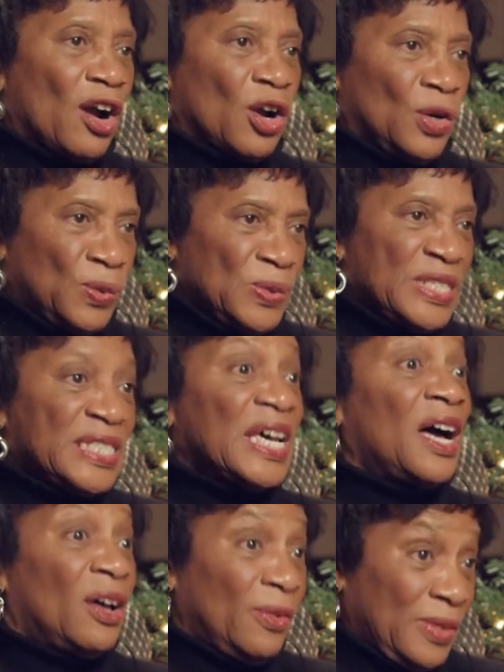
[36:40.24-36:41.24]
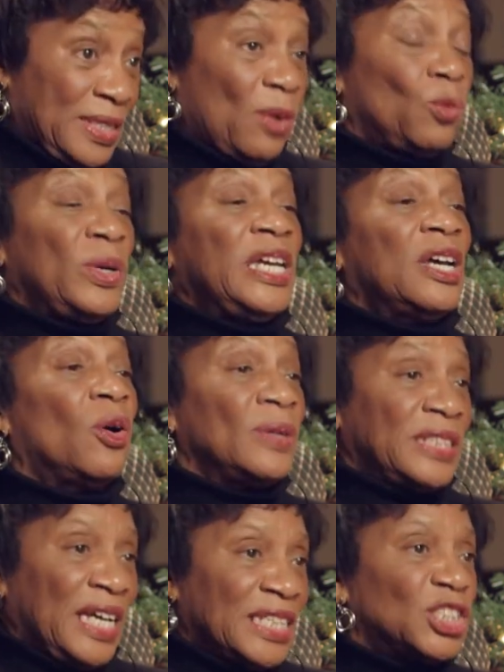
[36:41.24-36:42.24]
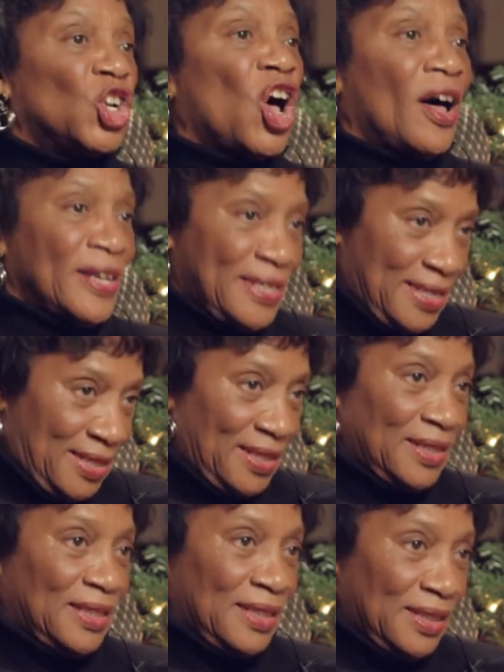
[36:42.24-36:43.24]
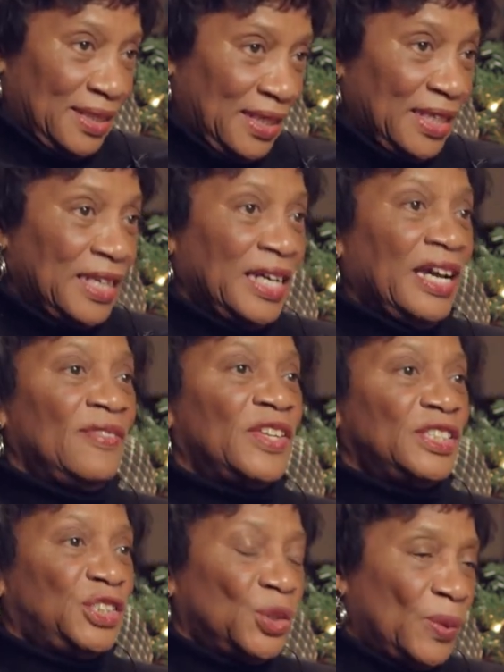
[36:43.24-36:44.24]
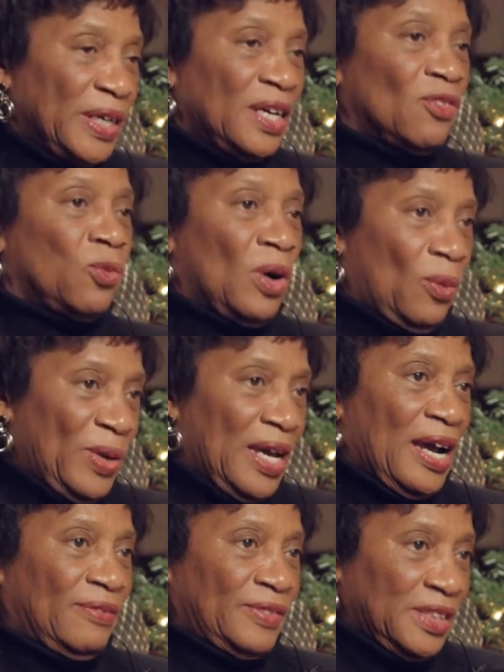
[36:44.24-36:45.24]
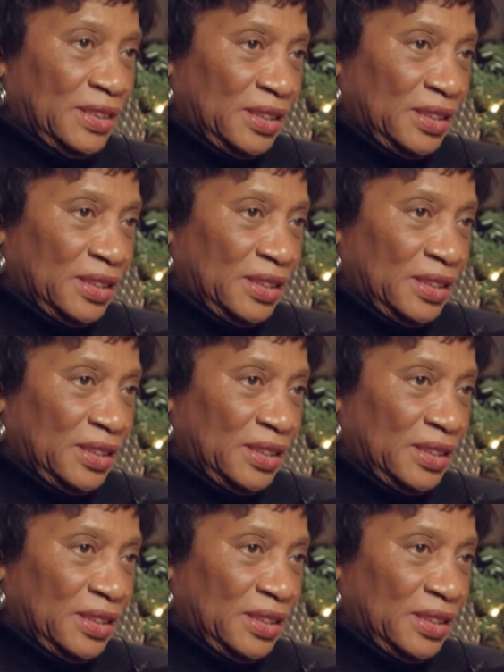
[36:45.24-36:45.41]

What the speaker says: our own selves, that we don't get lost in the doing of what we have to